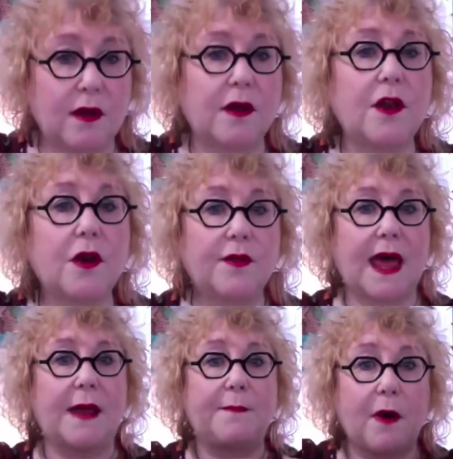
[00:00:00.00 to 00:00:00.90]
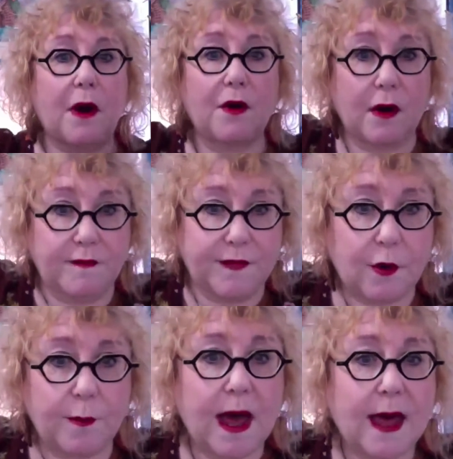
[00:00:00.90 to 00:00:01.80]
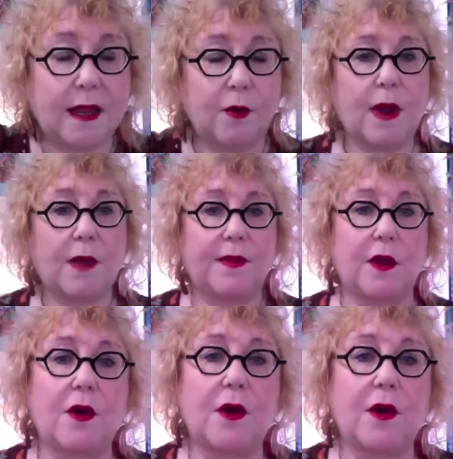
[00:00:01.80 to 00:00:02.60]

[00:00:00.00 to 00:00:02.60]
that part of their body around there.